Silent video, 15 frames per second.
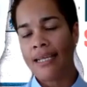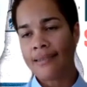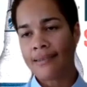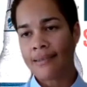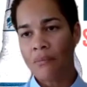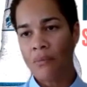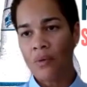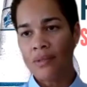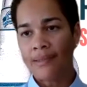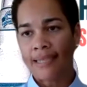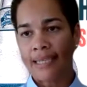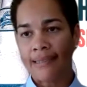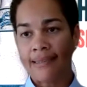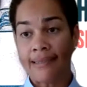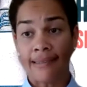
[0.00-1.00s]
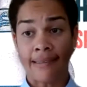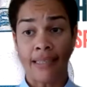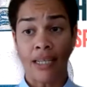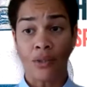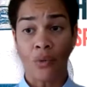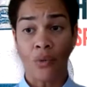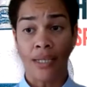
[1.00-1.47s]
Simone says, this is
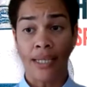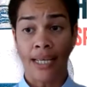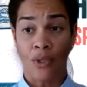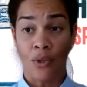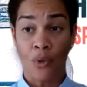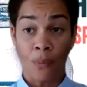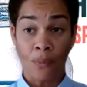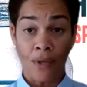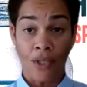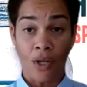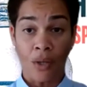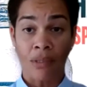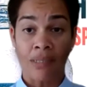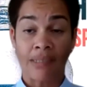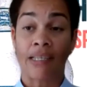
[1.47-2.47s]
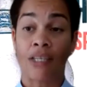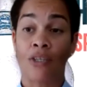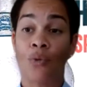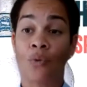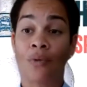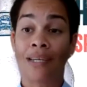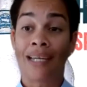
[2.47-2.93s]
not only a new product, but it's a
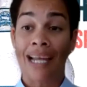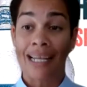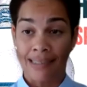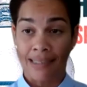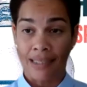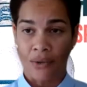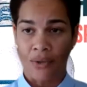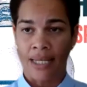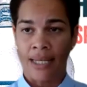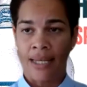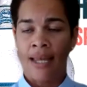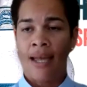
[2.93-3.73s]
new category.